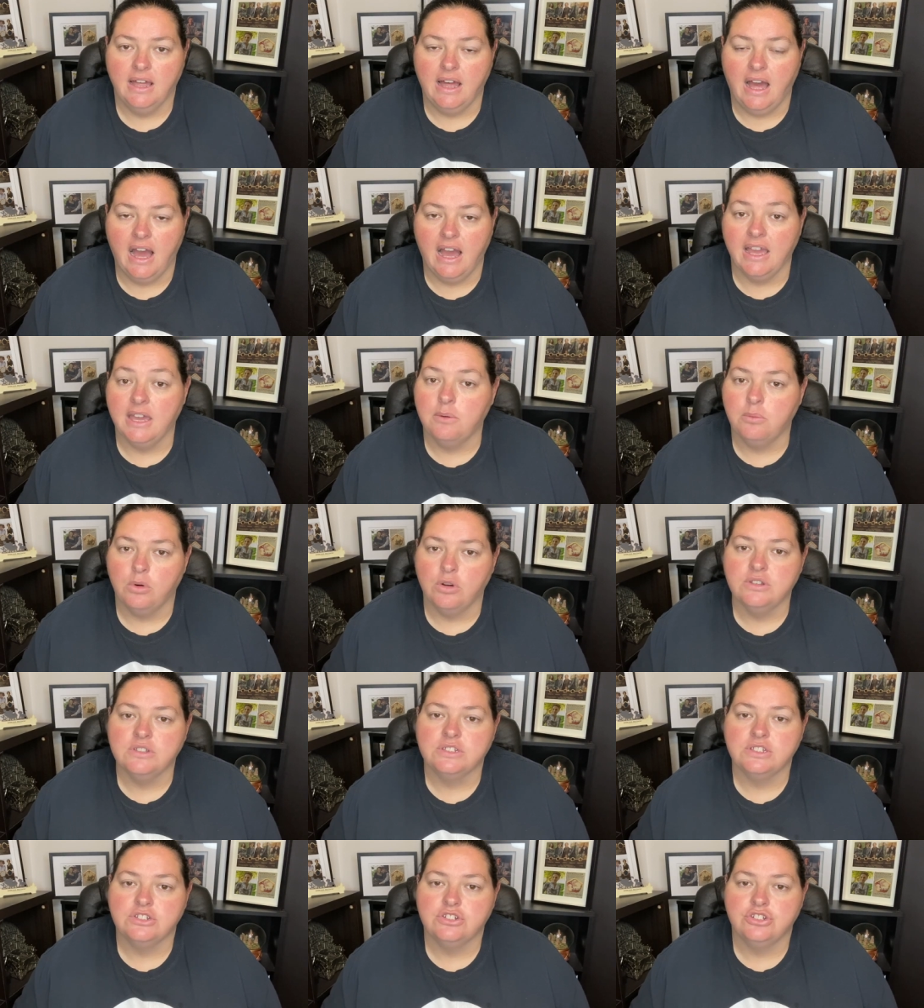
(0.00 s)
Uh, it
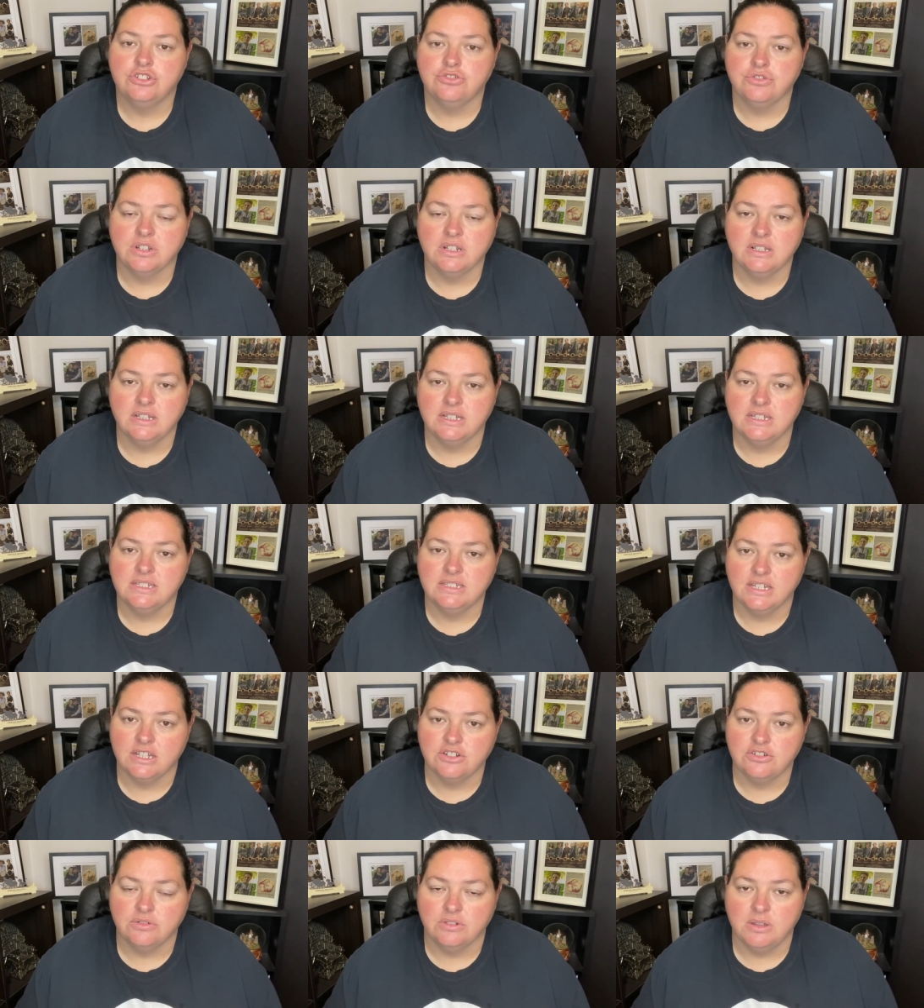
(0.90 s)
was strictly
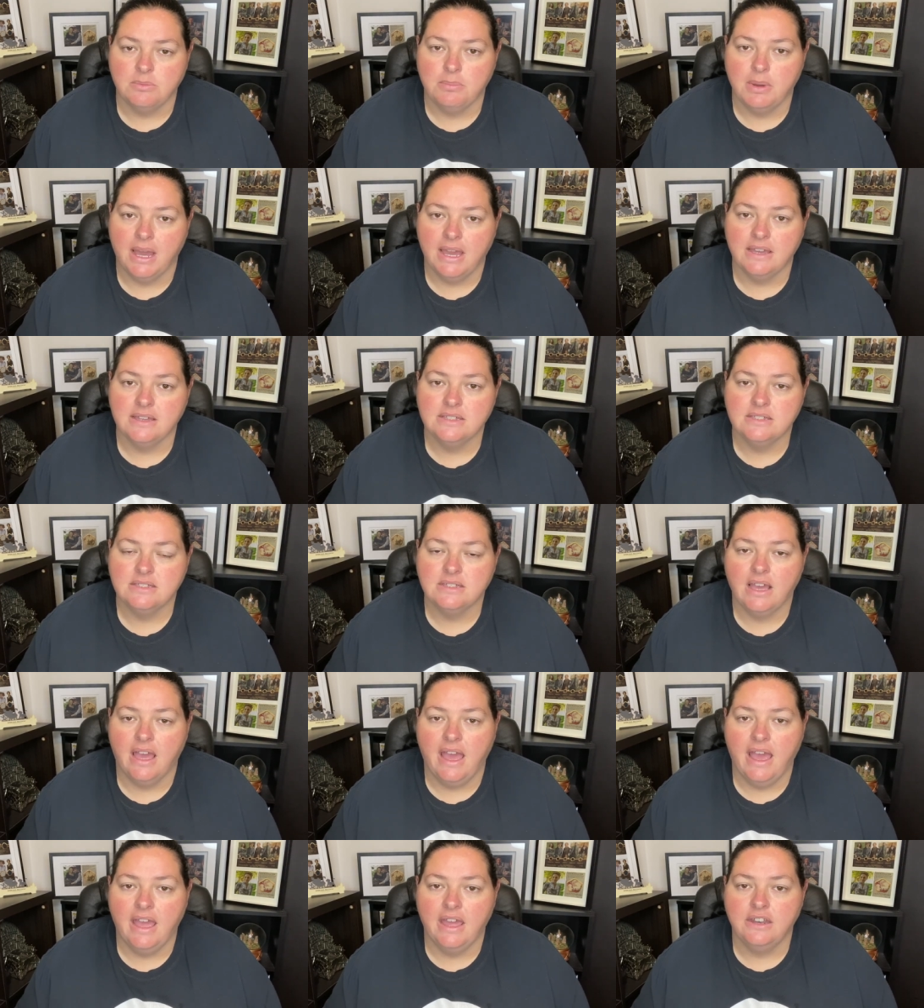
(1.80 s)
sexually based,
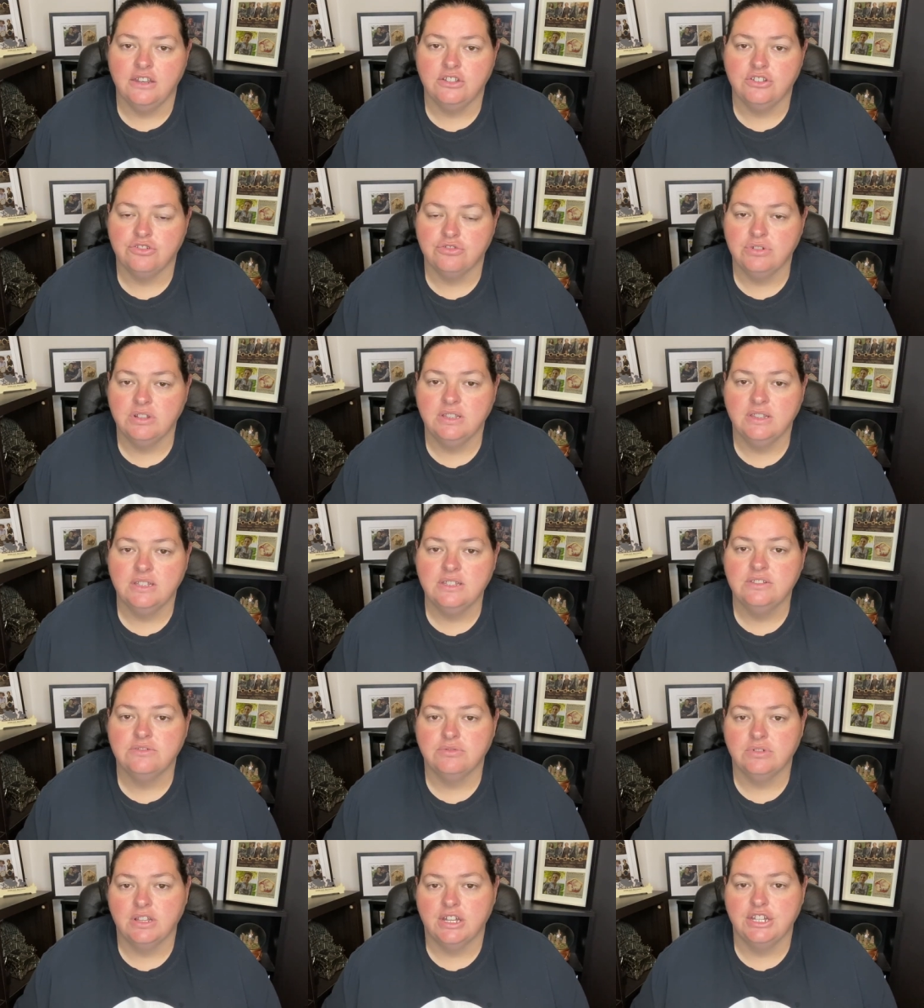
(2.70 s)
and during
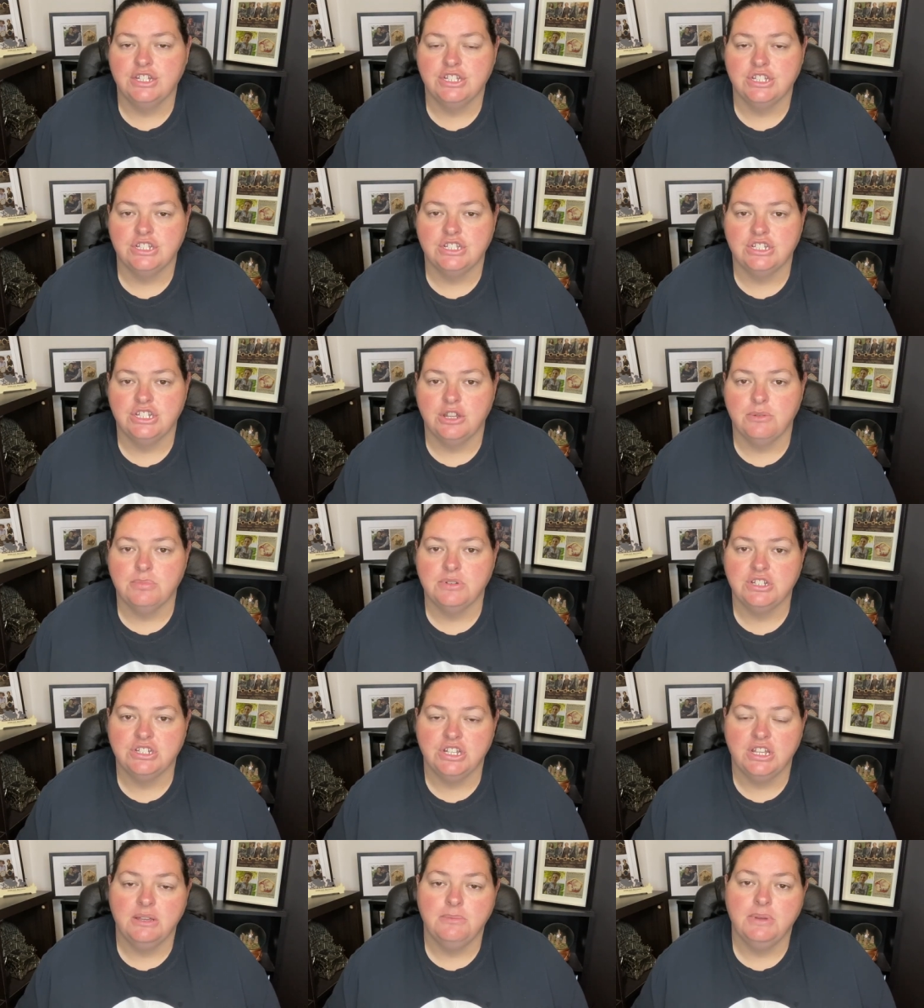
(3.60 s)
this relationship,
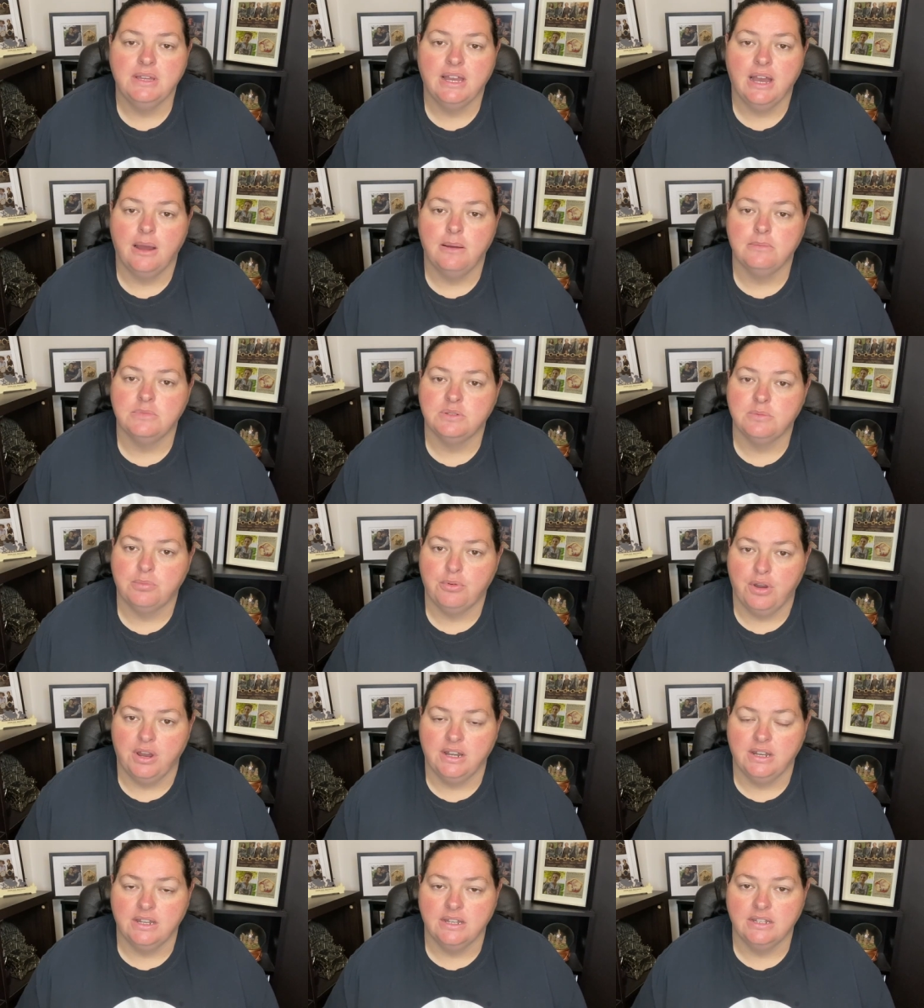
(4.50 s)
she becomes
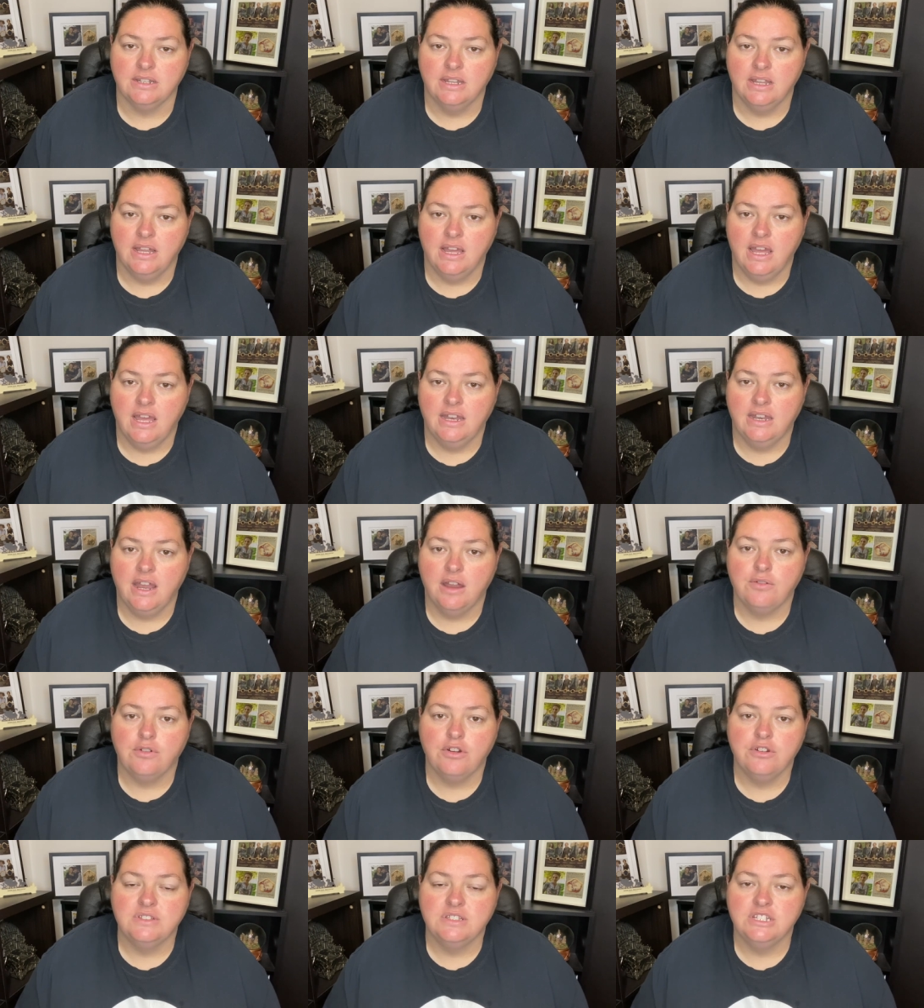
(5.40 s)
pregnant. Now,
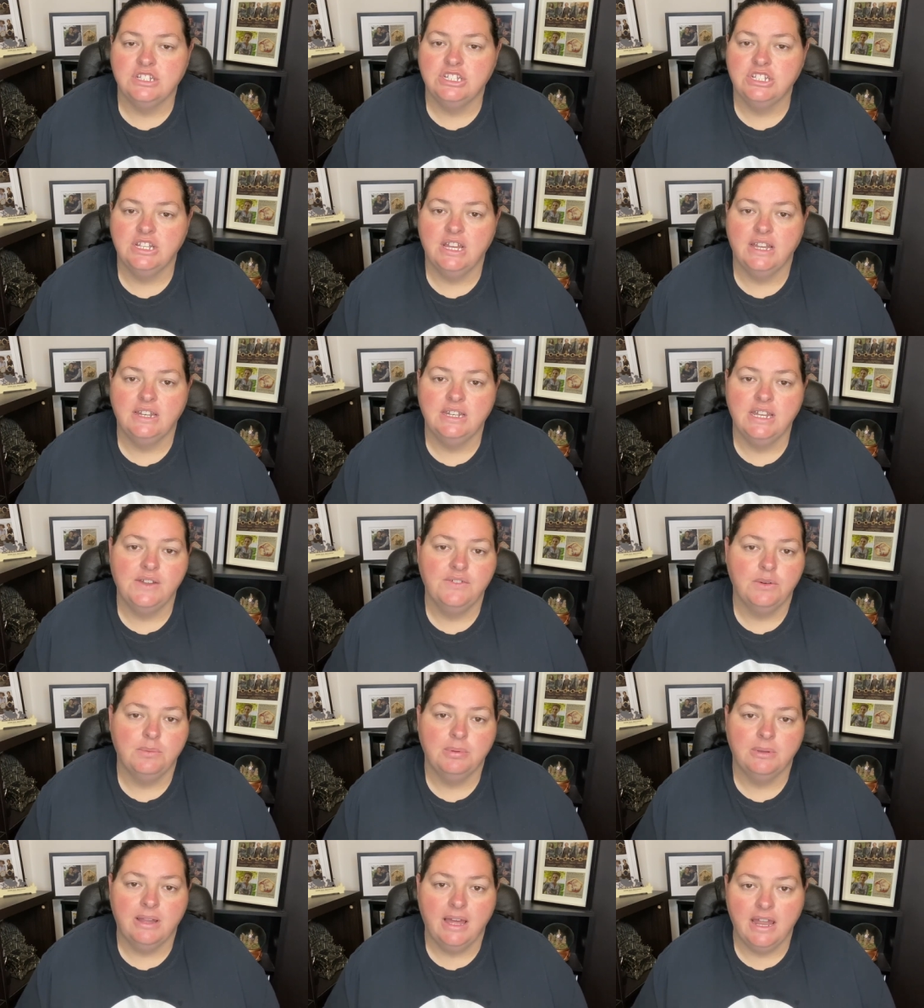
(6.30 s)
Rosie, she had
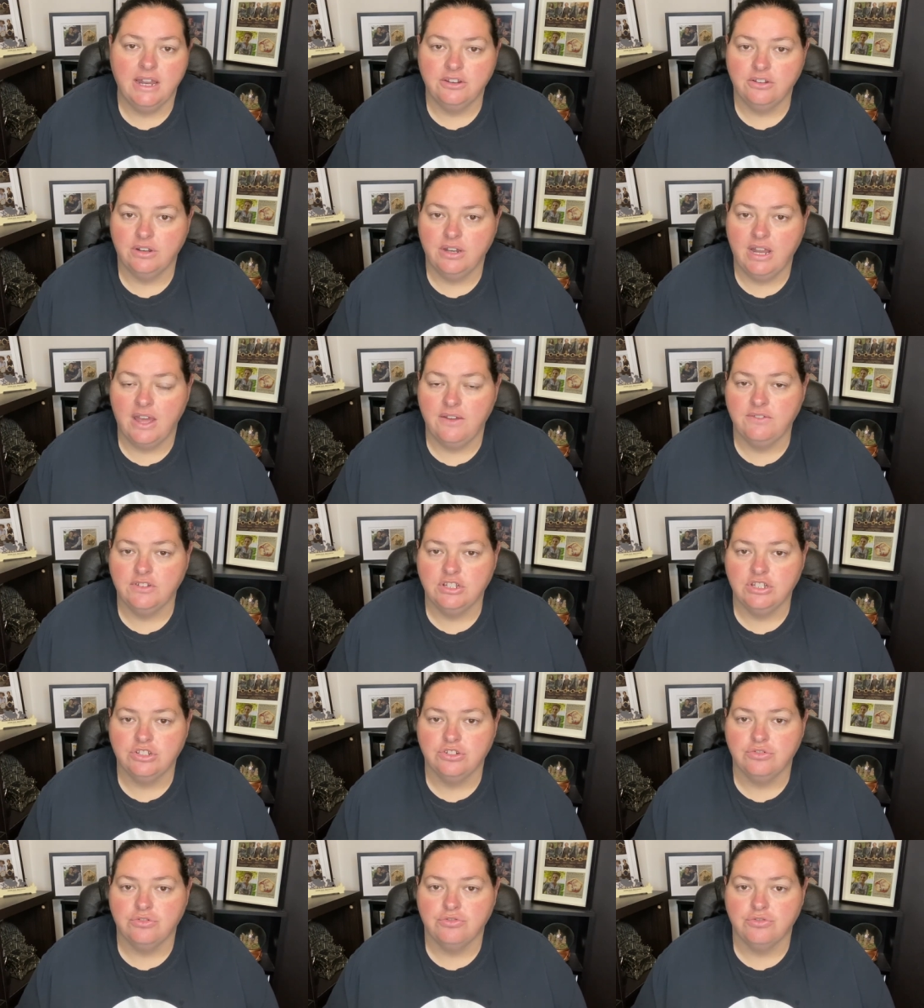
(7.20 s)
never planned on having
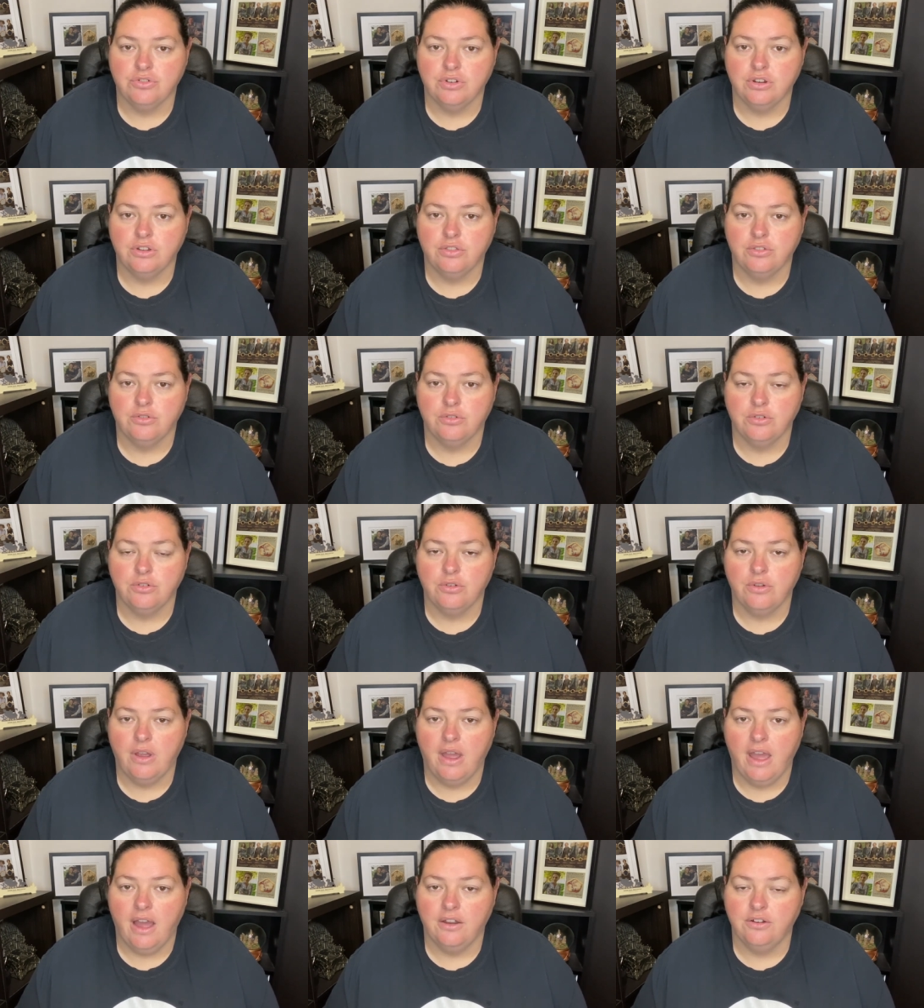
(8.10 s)
children
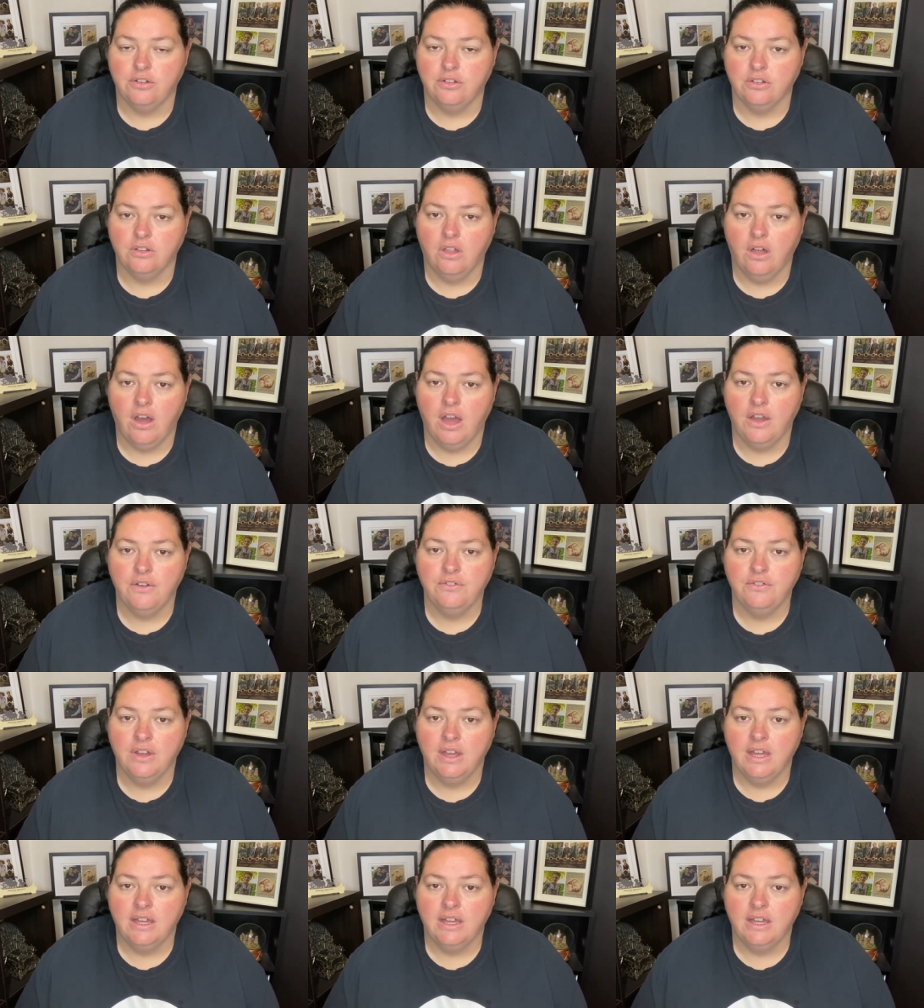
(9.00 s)
throughout her life,